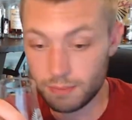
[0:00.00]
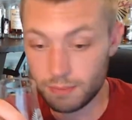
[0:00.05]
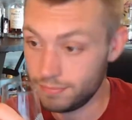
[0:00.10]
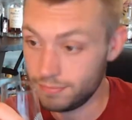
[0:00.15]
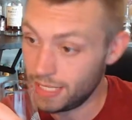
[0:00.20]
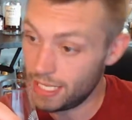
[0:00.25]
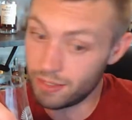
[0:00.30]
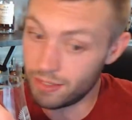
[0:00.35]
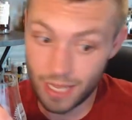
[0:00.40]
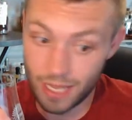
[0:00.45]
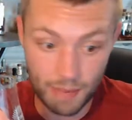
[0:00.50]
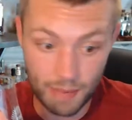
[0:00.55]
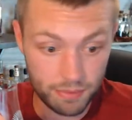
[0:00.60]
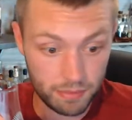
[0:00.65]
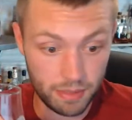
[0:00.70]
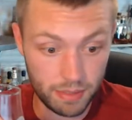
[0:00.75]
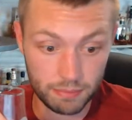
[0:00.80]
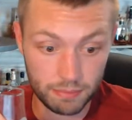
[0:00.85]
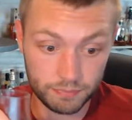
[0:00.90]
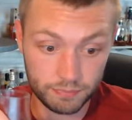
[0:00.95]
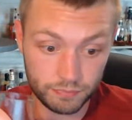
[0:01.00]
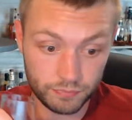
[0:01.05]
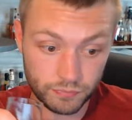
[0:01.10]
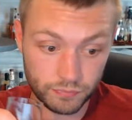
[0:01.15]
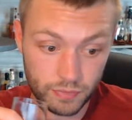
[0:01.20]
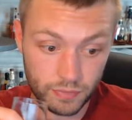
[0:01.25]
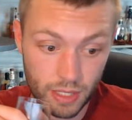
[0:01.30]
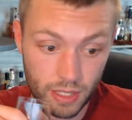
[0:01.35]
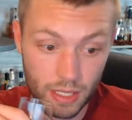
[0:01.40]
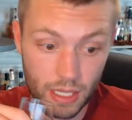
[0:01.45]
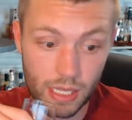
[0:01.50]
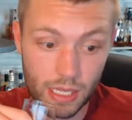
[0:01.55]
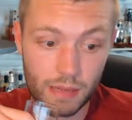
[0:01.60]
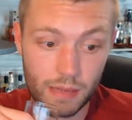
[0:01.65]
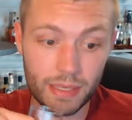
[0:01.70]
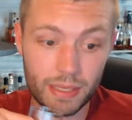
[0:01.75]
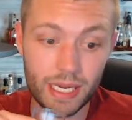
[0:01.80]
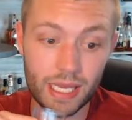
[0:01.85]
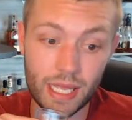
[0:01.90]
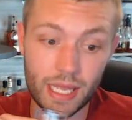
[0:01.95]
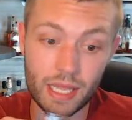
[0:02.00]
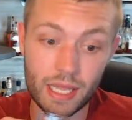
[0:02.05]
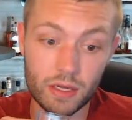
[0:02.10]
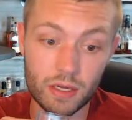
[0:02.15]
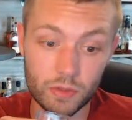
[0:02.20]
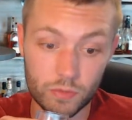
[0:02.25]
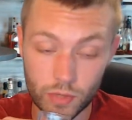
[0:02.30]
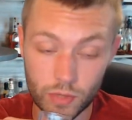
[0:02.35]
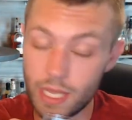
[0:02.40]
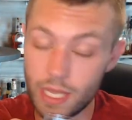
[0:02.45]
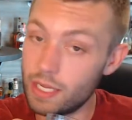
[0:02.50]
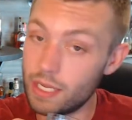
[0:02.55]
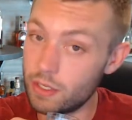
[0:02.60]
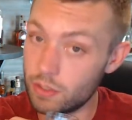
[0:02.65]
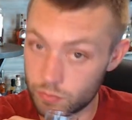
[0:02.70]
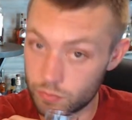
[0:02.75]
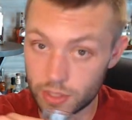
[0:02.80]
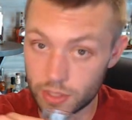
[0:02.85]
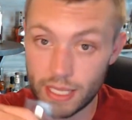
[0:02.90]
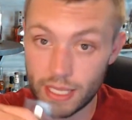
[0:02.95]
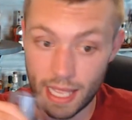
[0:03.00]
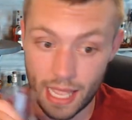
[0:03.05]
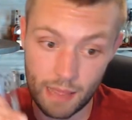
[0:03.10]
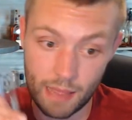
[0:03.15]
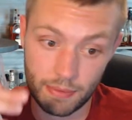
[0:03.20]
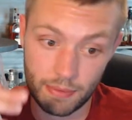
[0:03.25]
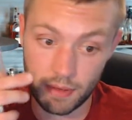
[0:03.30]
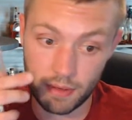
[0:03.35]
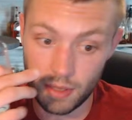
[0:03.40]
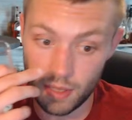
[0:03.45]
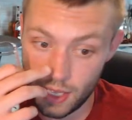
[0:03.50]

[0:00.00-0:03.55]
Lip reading: It could happen, man. I mean, it could really happen.